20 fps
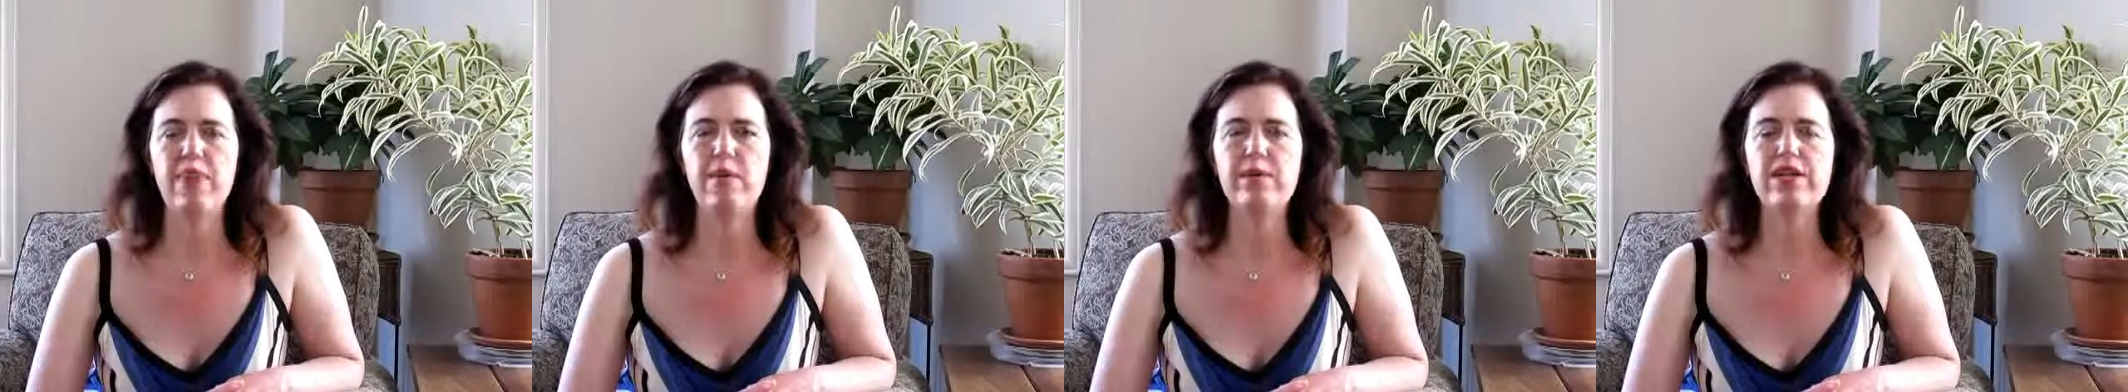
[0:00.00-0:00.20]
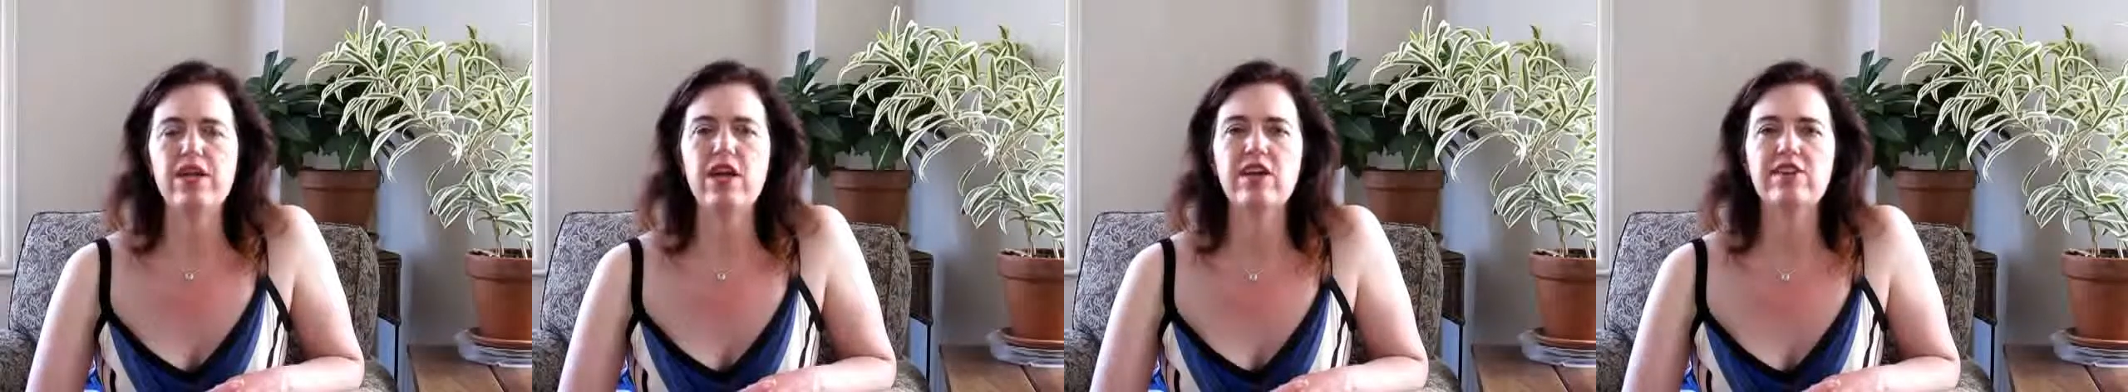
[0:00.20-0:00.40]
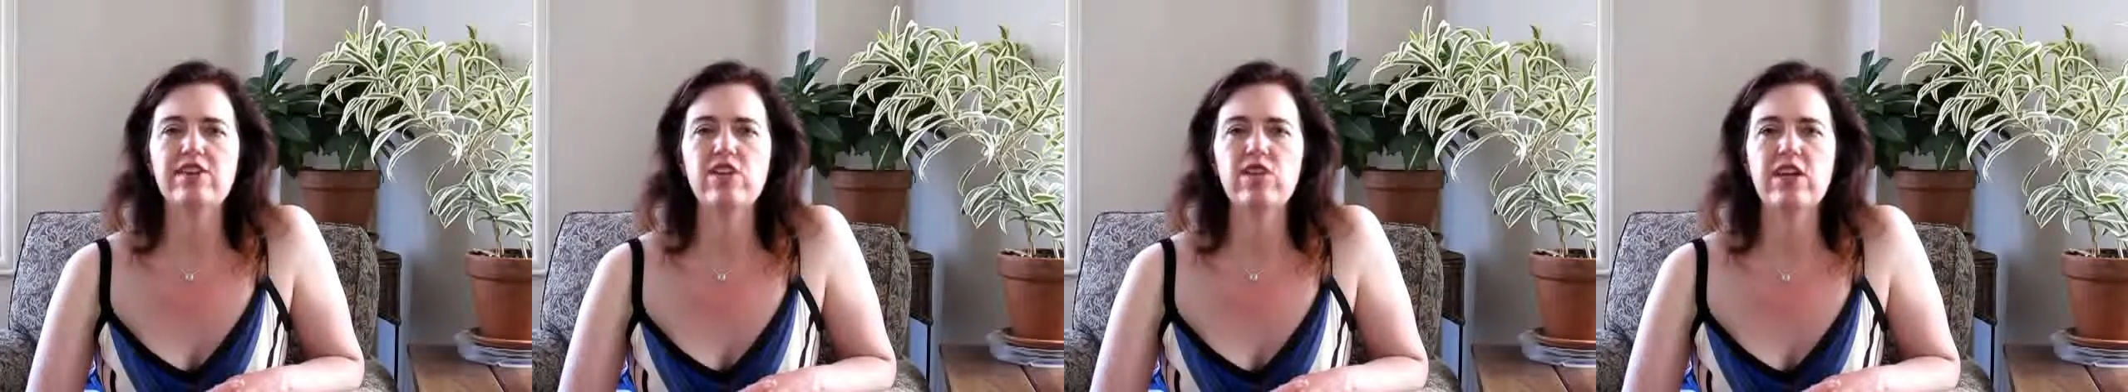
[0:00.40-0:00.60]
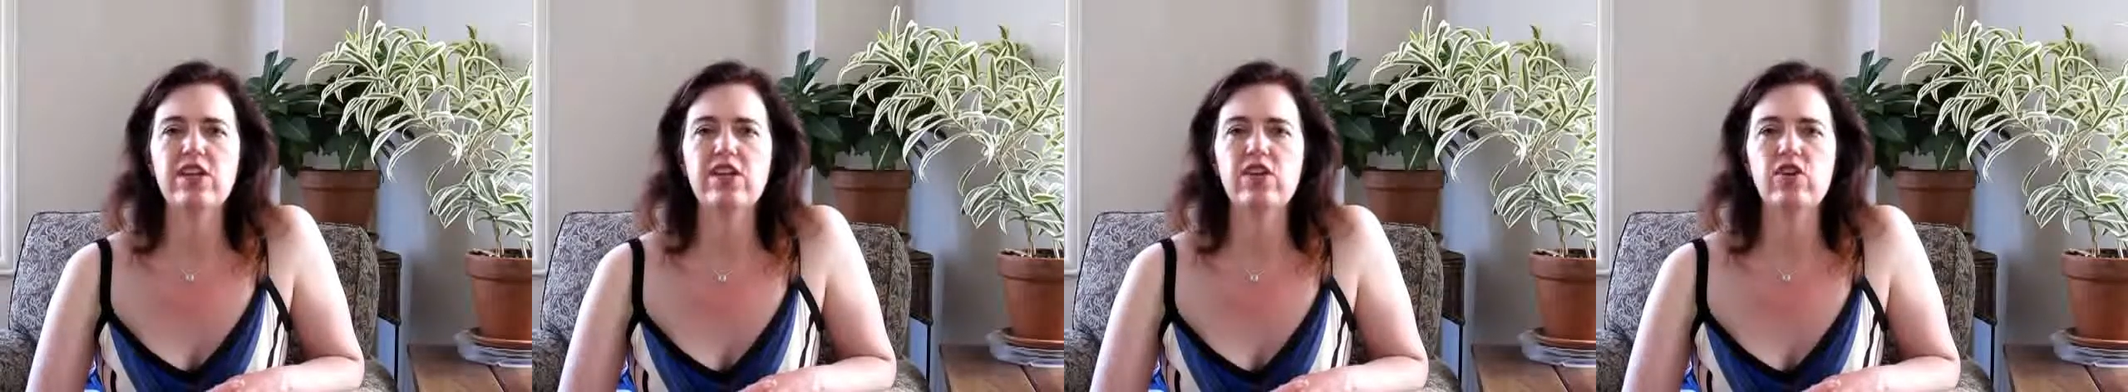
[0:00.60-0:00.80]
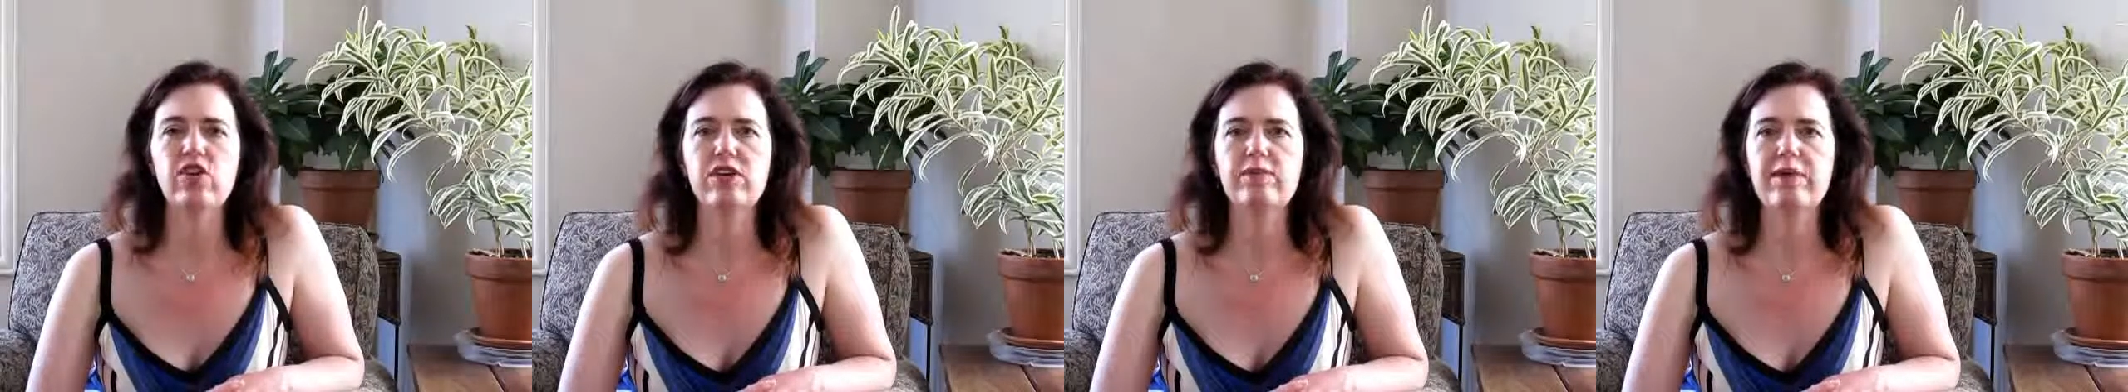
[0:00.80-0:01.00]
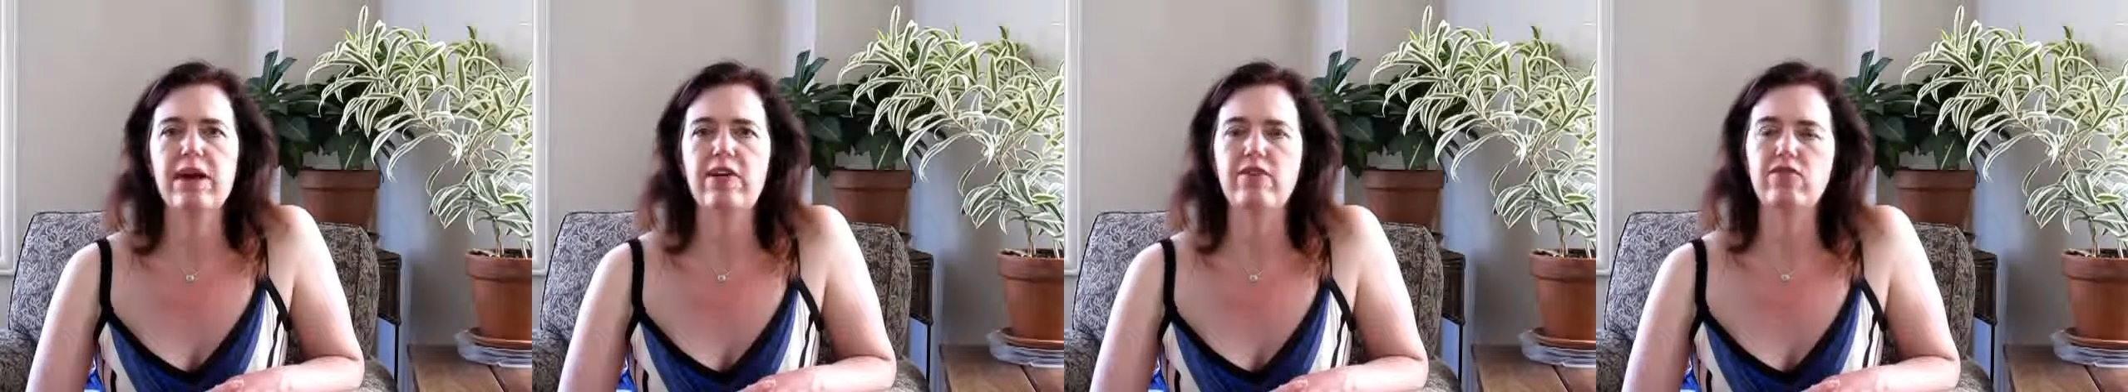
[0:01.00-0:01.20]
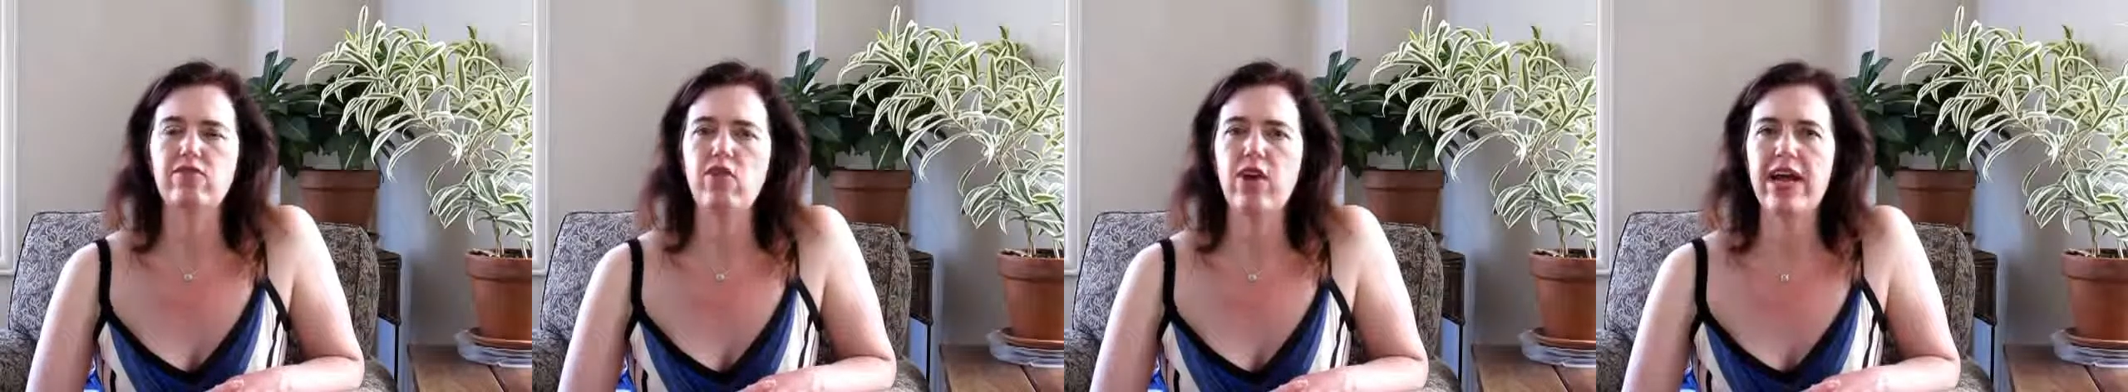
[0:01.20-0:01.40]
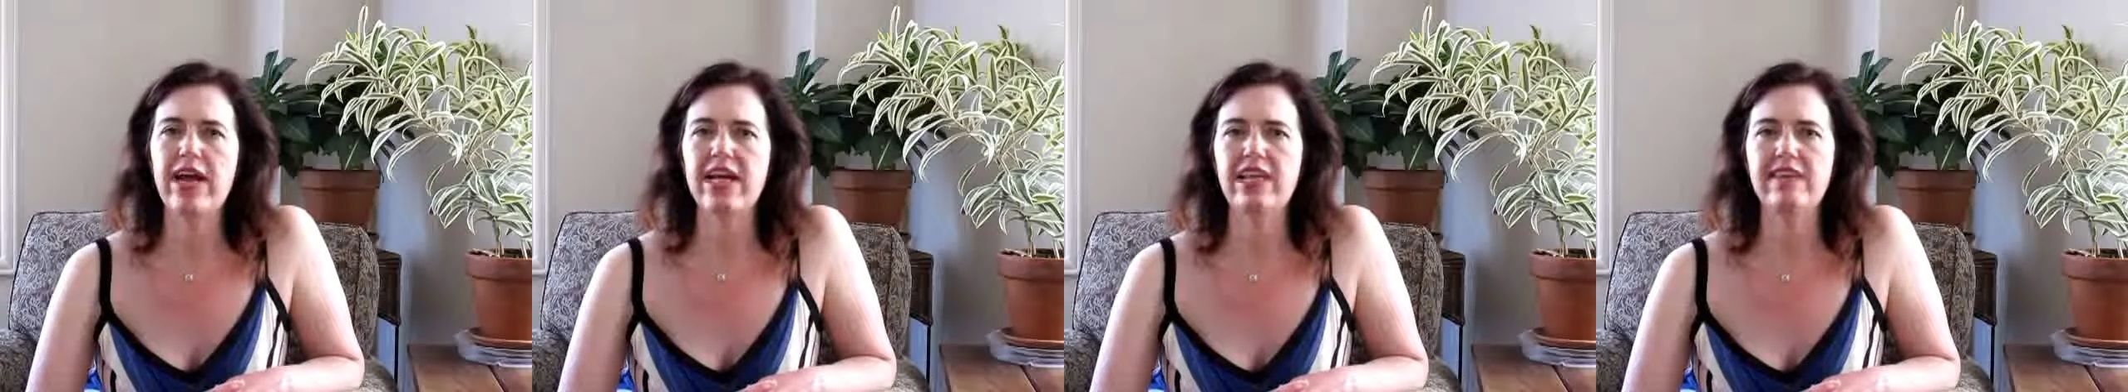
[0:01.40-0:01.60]
There was also concern about
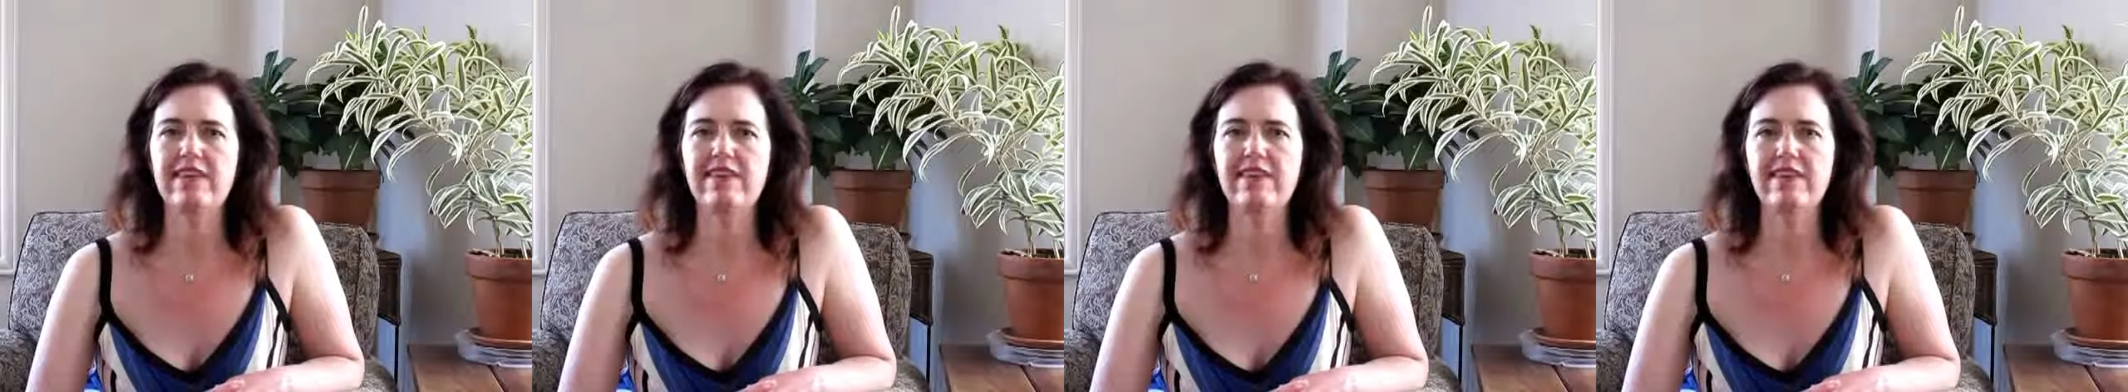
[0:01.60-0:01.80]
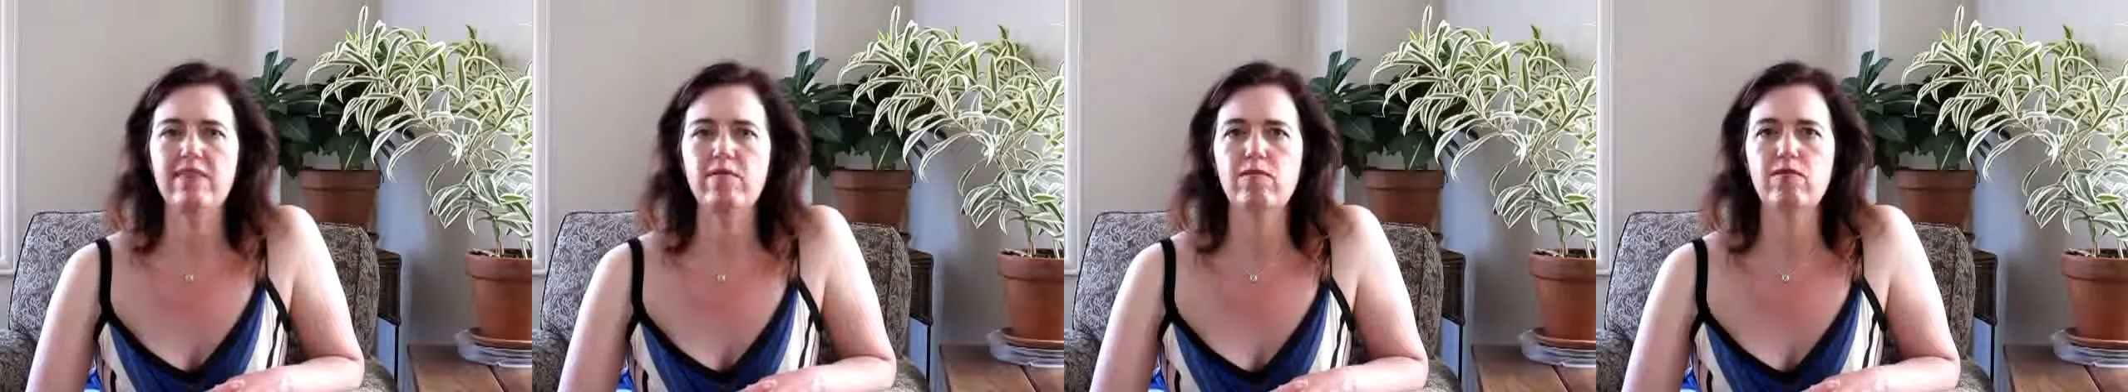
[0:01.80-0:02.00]
France.